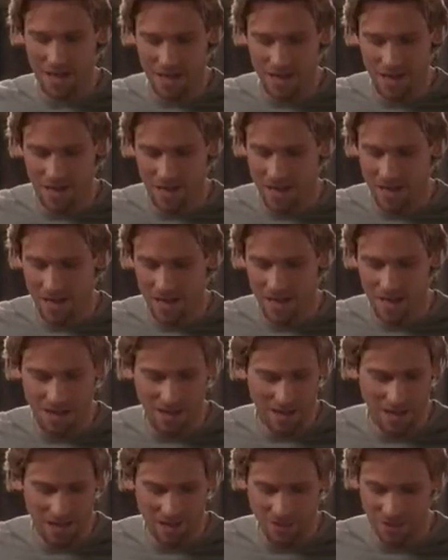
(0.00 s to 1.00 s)
I,
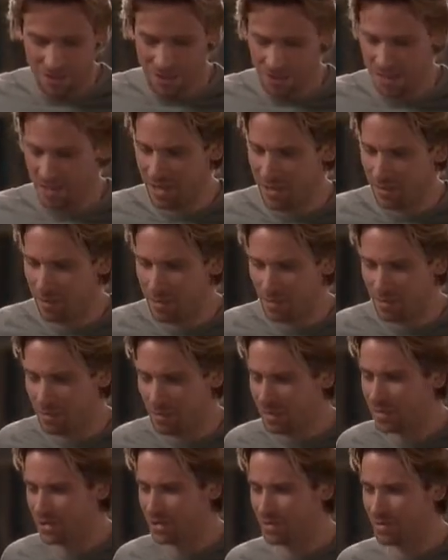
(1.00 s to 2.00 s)
I, I don't understand. What,
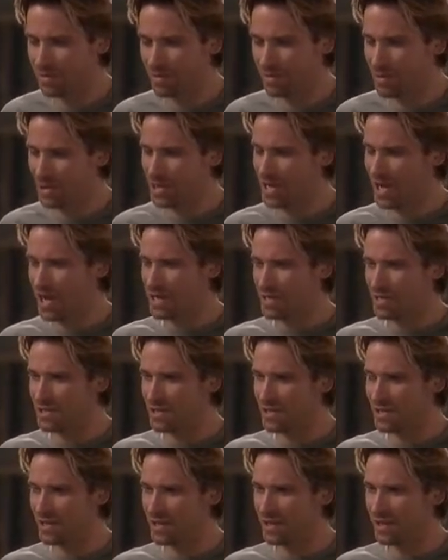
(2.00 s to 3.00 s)
what, what
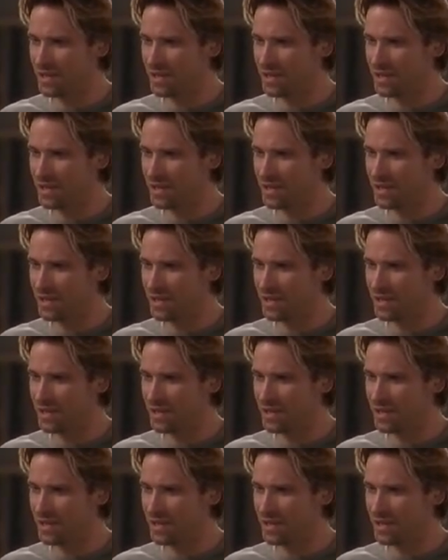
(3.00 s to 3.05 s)
changed?